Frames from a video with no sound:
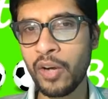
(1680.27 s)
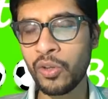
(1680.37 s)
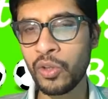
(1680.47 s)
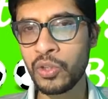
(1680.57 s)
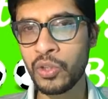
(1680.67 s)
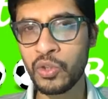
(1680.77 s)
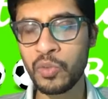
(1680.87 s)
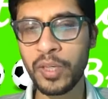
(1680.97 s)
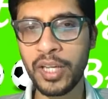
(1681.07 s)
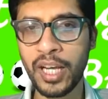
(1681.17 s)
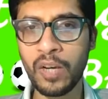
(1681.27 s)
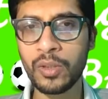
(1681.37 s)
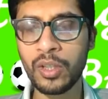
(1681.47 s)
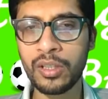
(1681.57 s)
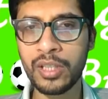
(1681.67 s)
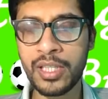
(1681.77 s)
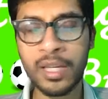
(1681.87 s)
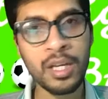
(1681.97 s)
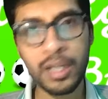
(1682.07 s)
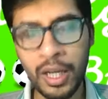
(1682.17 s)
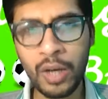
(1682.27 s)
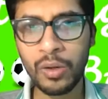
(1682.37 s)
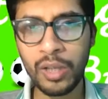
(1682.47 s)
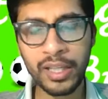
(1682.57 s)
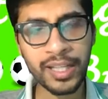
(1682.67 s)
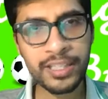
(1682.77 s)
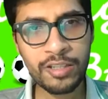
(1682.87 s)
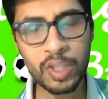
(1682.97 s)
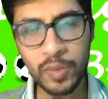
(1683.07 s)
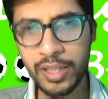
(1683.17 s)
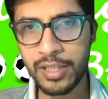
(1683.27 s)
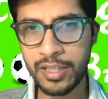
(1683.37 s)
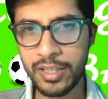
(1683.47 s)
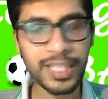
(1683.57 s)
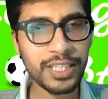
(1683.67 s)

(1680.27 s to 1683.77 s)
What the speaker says: It looks so stupid now with all of these. No, it actually strengthens it.